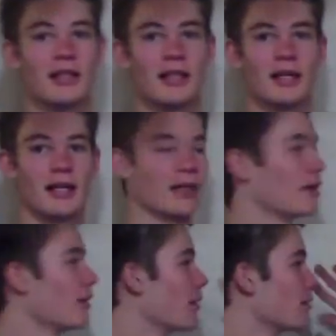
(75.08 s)

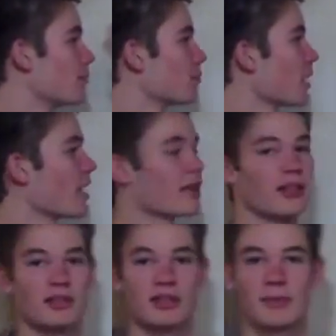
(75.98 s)
uh, a
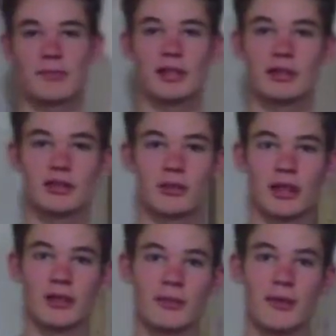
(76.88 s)
blanket or something here, so
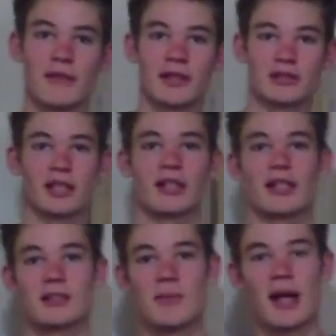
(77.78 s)
when I do my videos, I got a
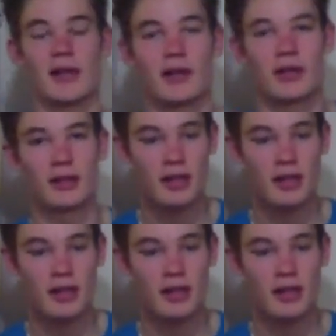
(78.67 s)
nice background.